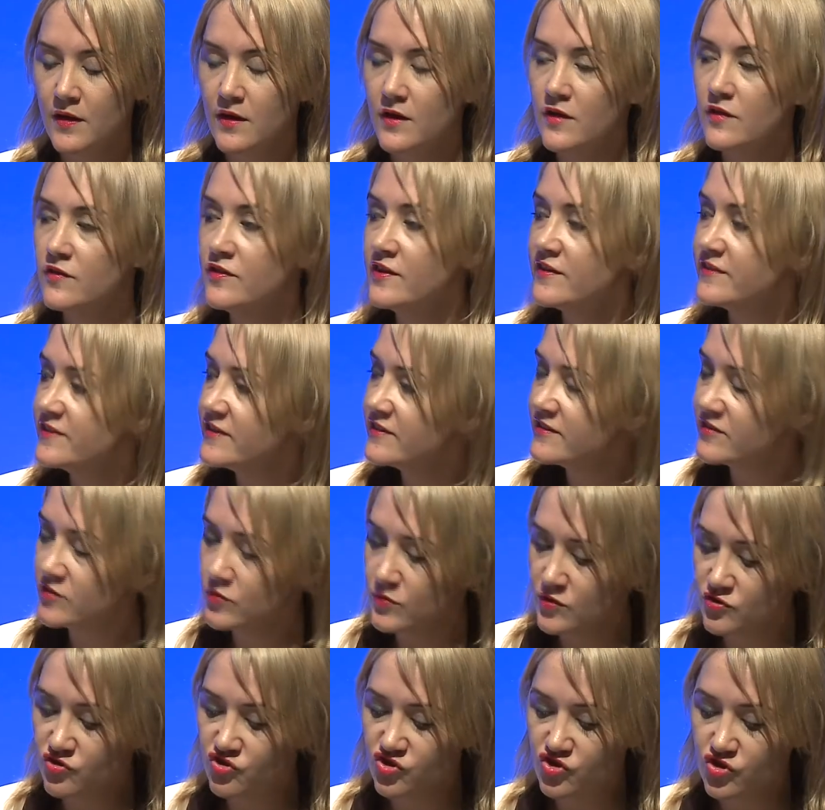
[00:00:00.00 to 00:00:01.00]
This is to
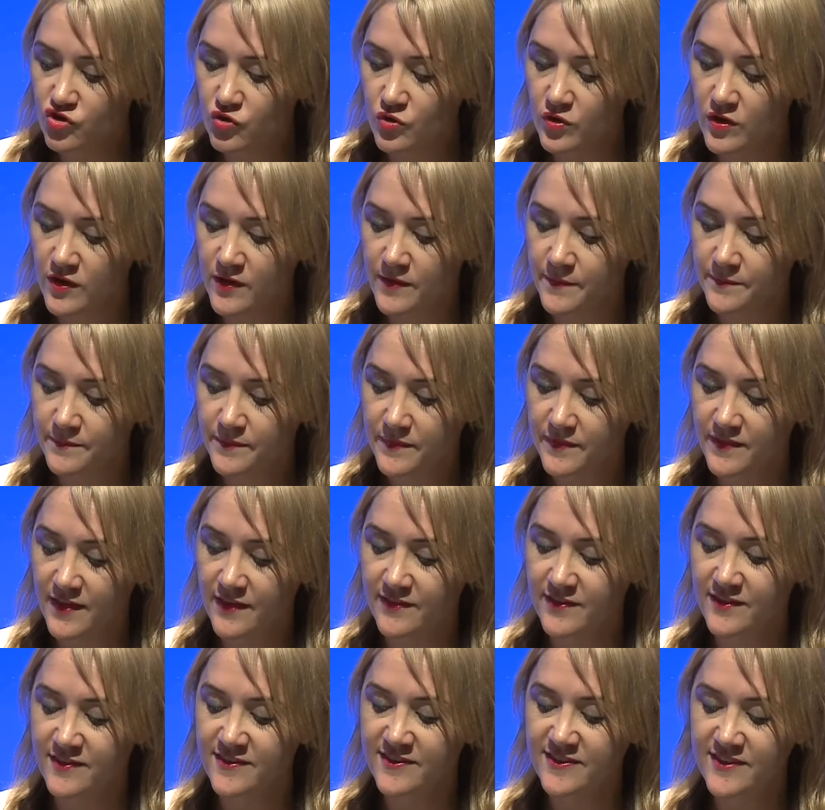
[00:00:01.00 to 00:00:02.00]
ensure
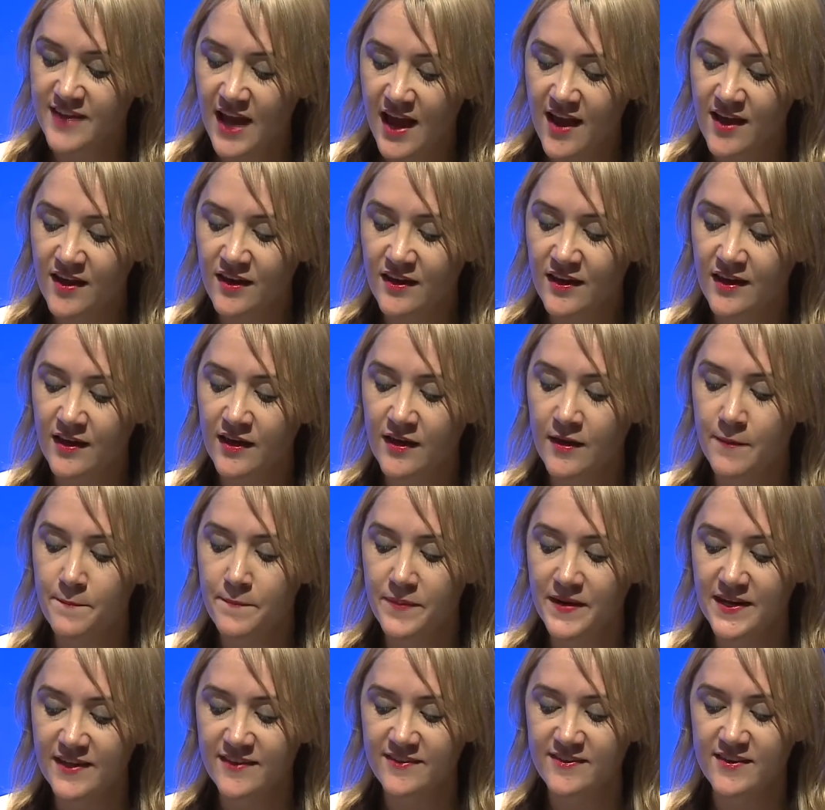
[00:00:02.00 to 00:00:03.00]
that the scale and
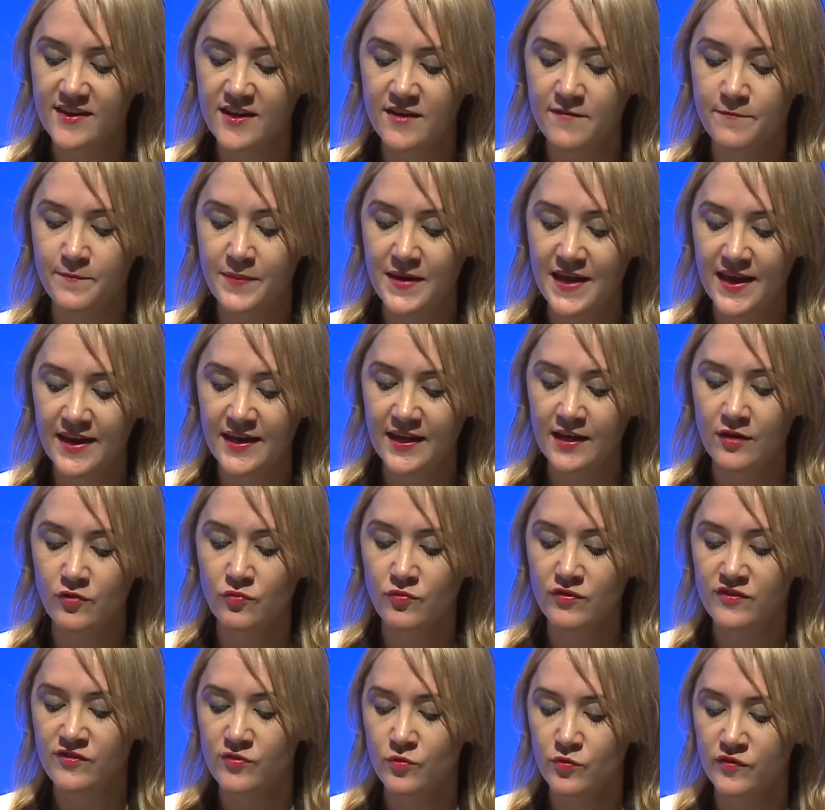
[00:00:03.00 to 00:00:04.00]
complexity of planning and
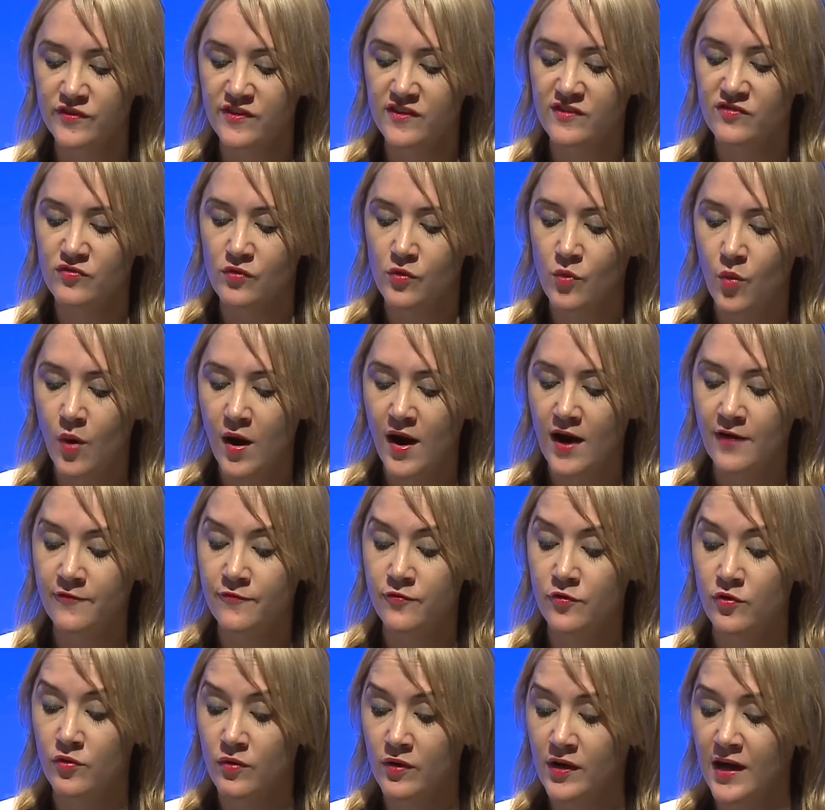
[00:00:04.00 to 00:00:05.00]
resources required
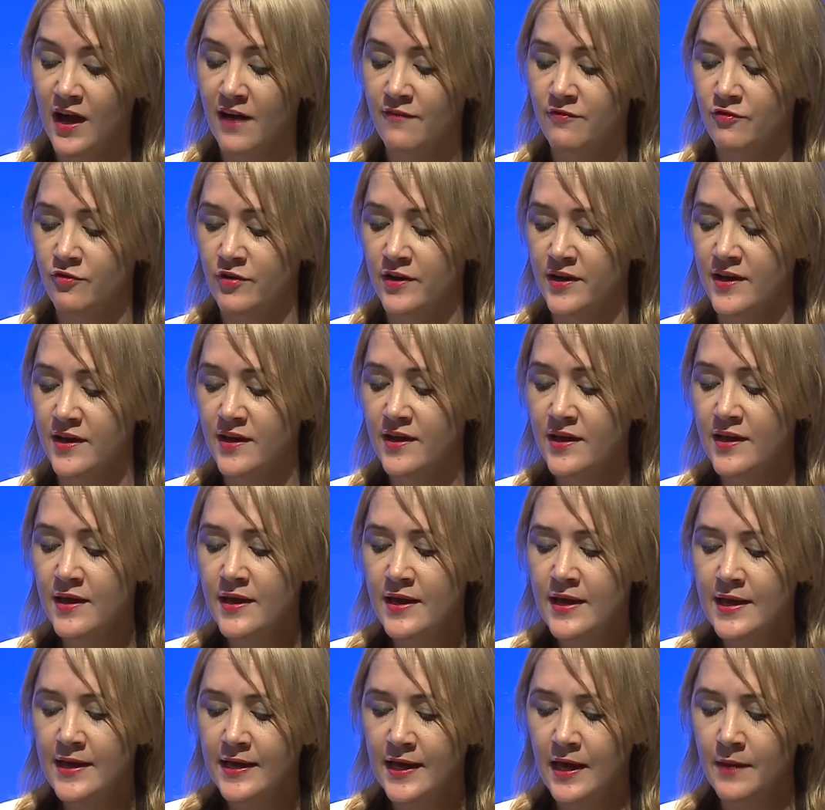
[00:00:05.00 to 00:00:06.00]
for a recovery
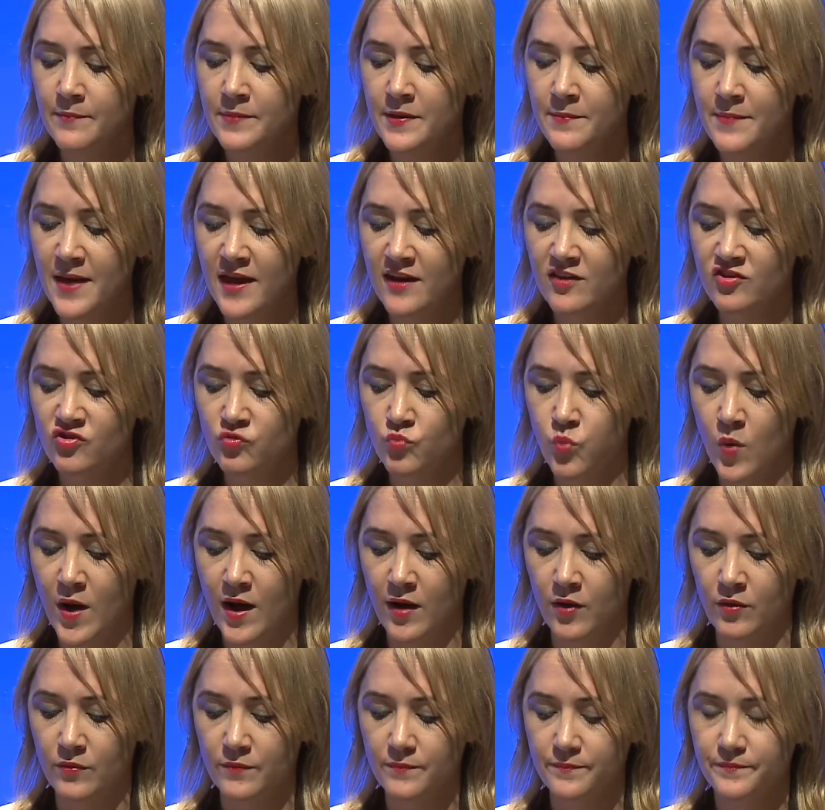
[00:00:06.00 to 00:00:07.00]
can be managed
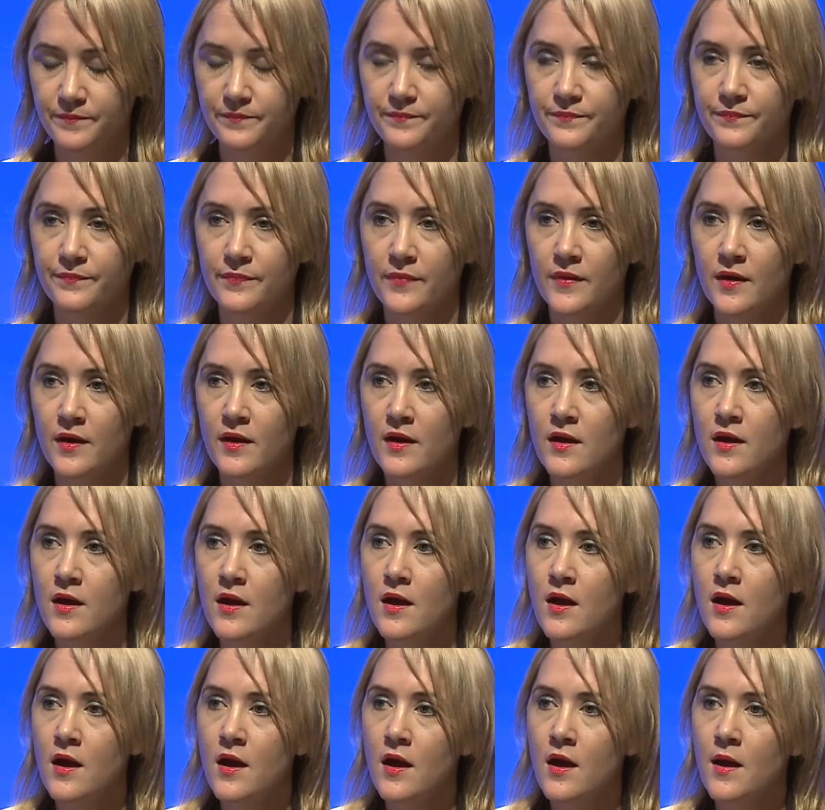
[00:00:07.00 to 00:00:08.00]
well.
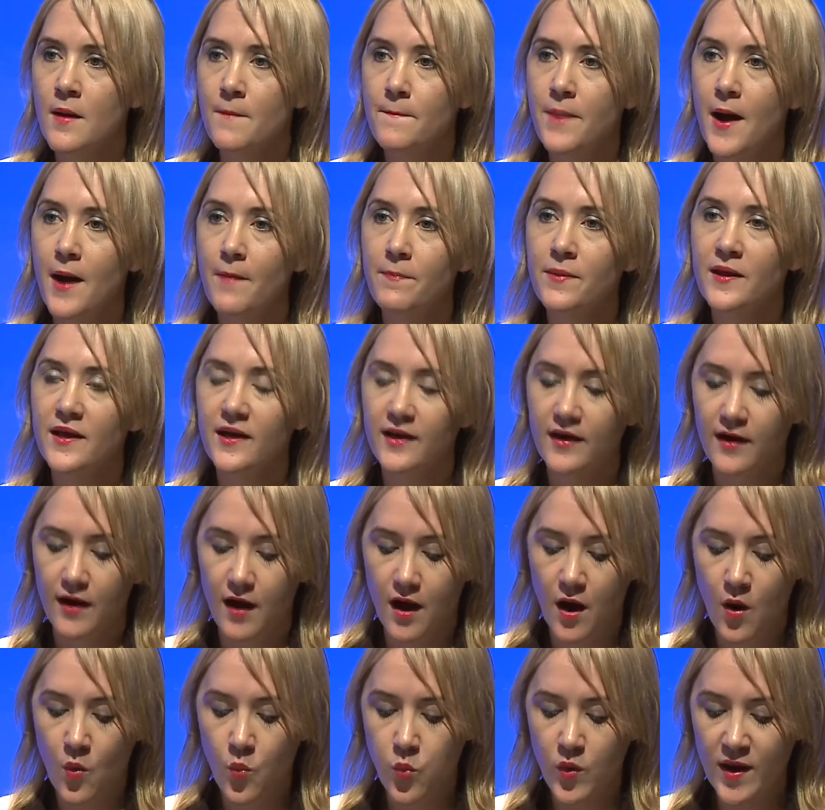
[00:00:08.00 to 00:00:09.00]
Public
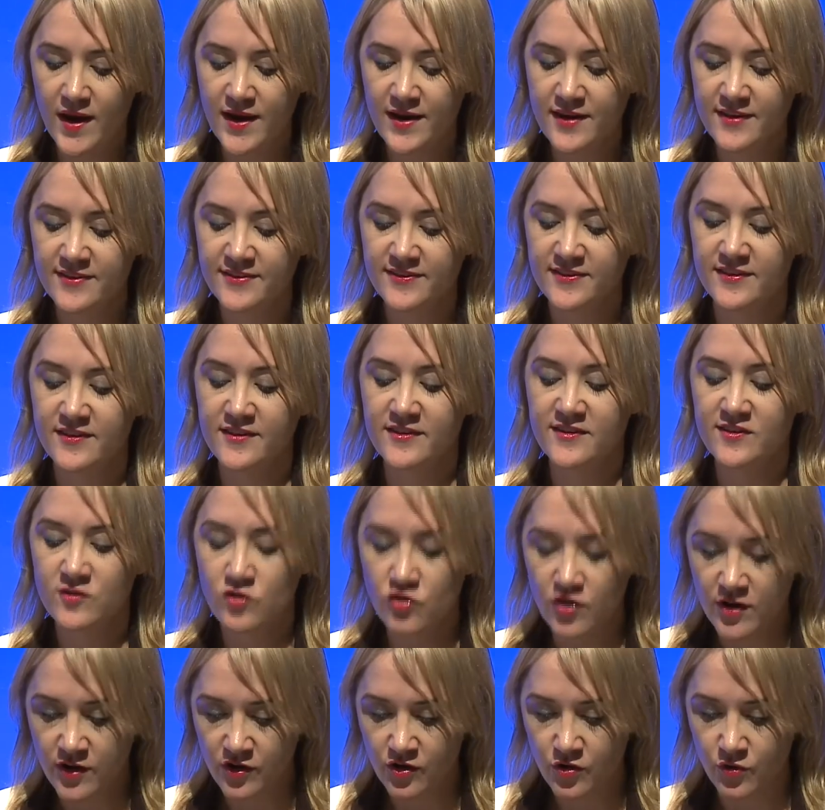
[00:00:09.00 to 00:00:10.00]
awareness is
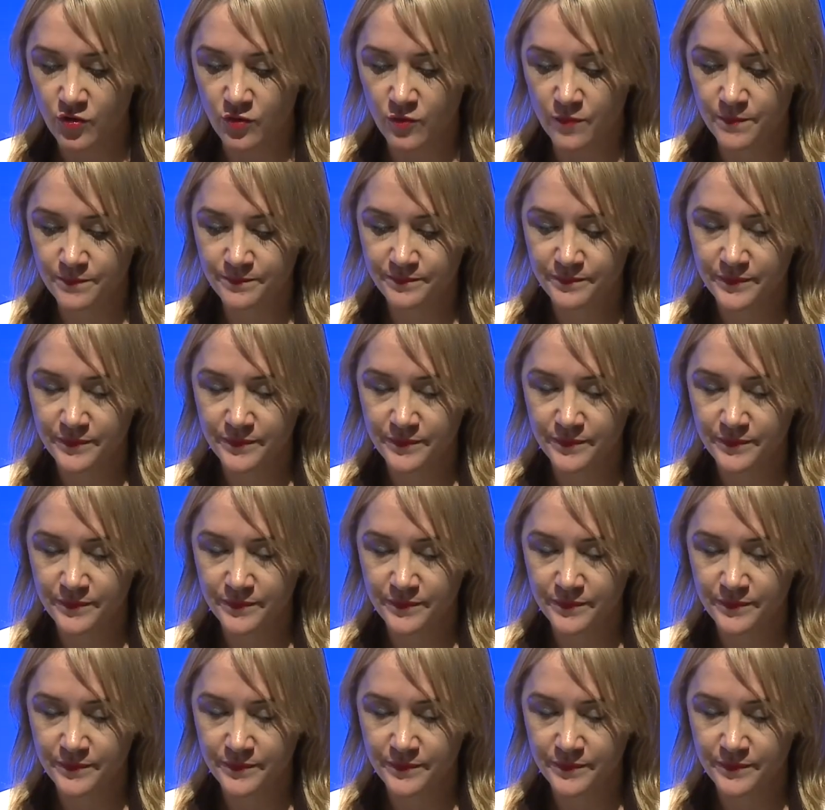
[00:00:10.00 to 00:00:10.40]
critical.